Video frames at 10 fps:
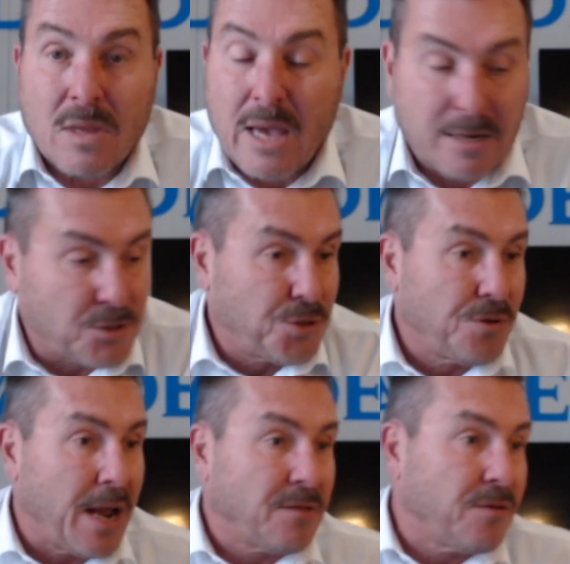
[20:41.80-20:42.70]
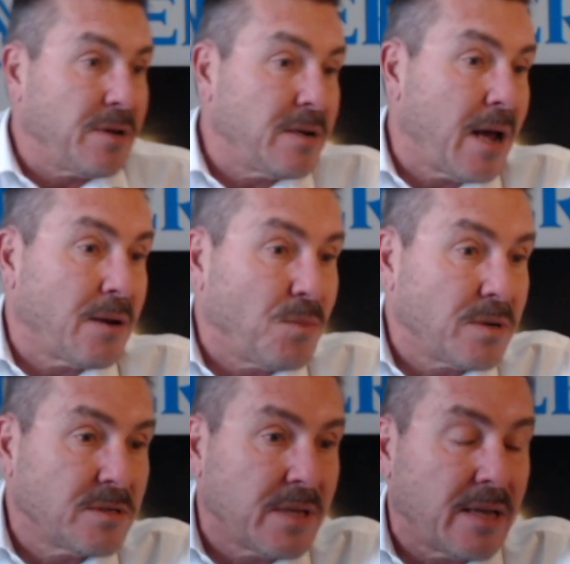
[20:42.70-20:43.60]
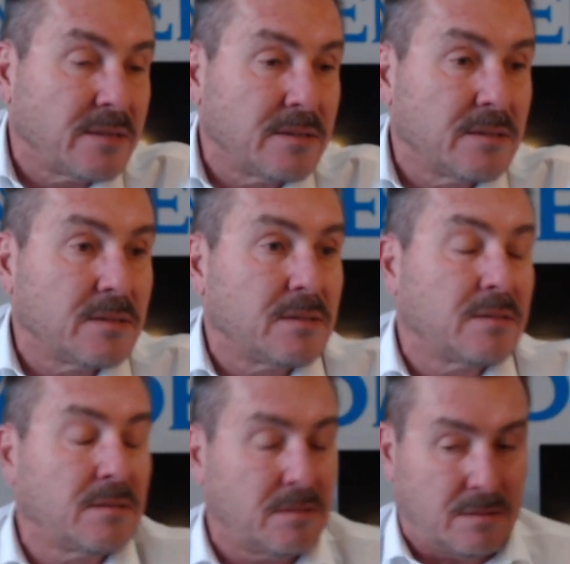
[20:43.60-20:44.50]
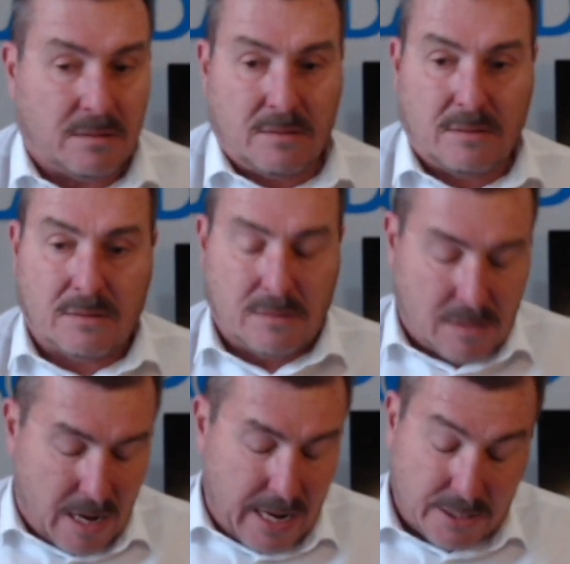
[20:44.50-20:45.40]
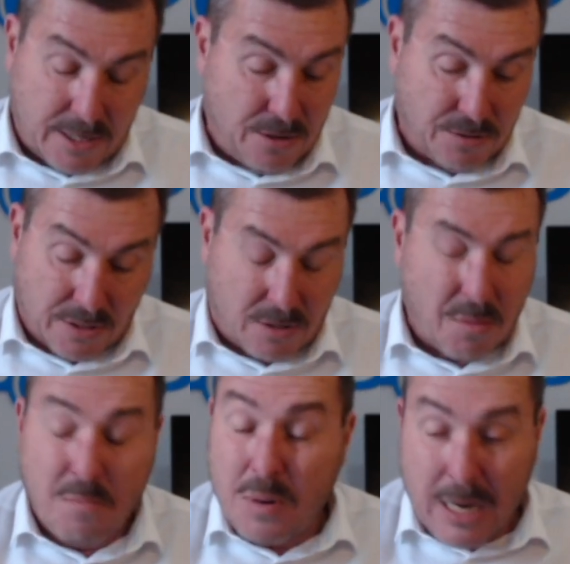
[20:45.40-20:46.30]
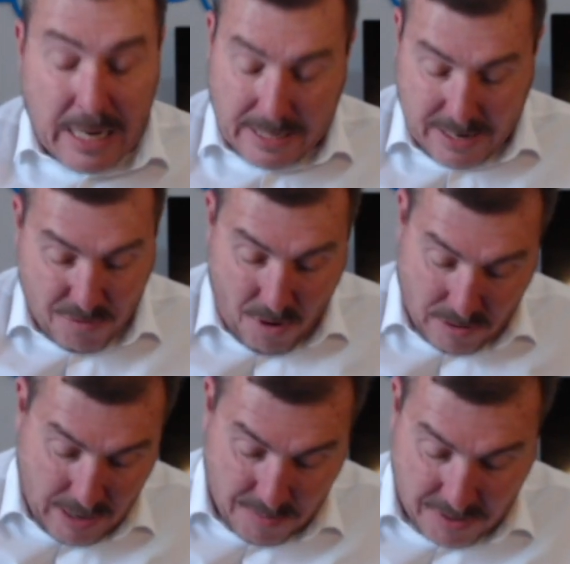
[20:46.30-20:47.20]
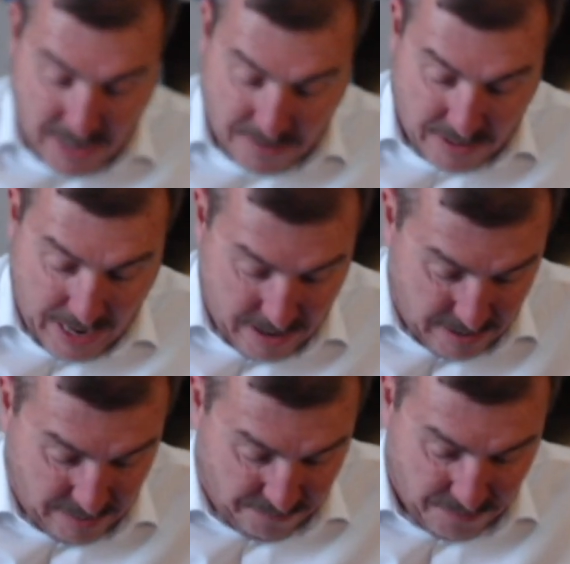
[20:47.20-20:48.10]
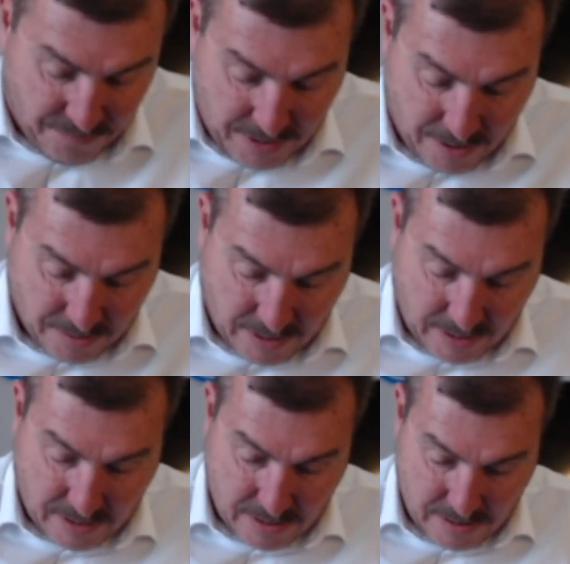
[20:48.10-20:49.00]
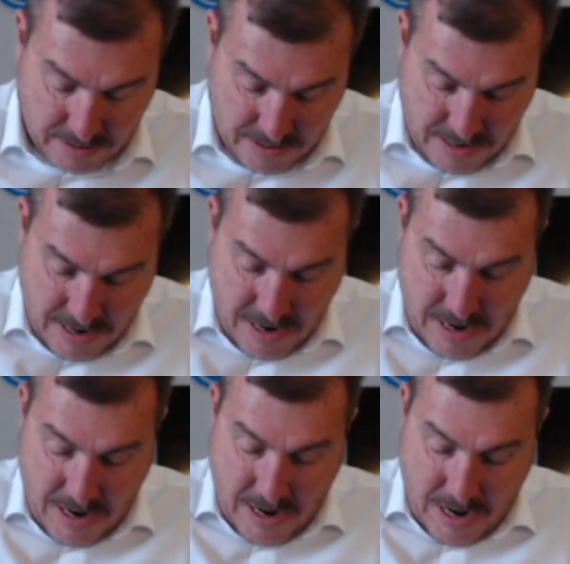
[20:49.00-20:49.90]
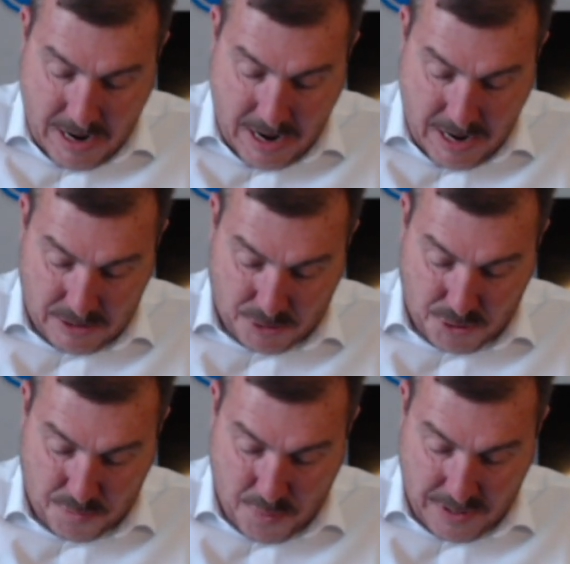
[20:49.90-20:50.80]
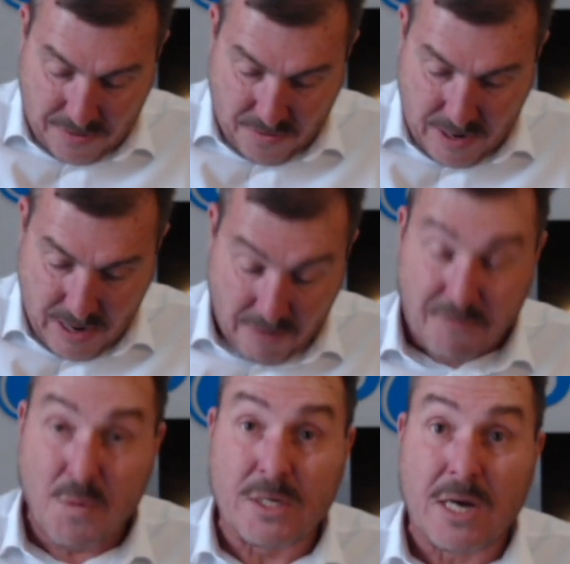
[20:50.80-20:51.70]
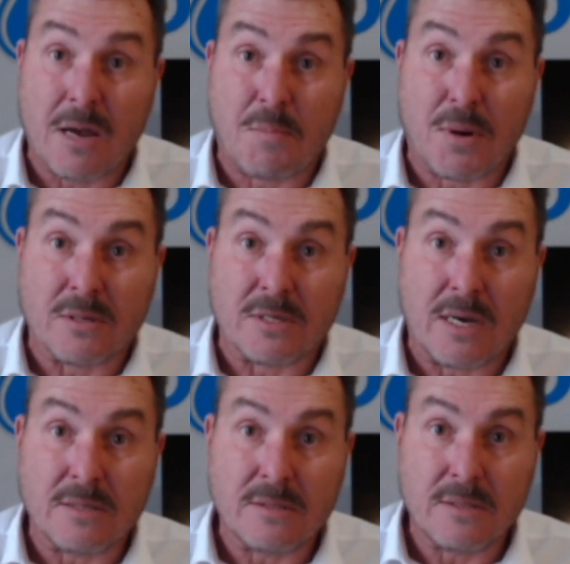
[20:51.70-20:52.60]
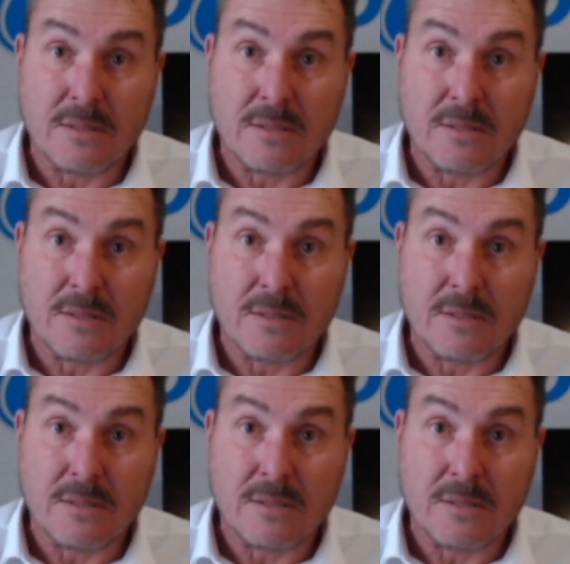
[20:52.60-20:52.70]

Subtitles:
At R2.39, what is that? I actually used a completely wrong number the other day in a different video that I did. 2.39, for which I apologize.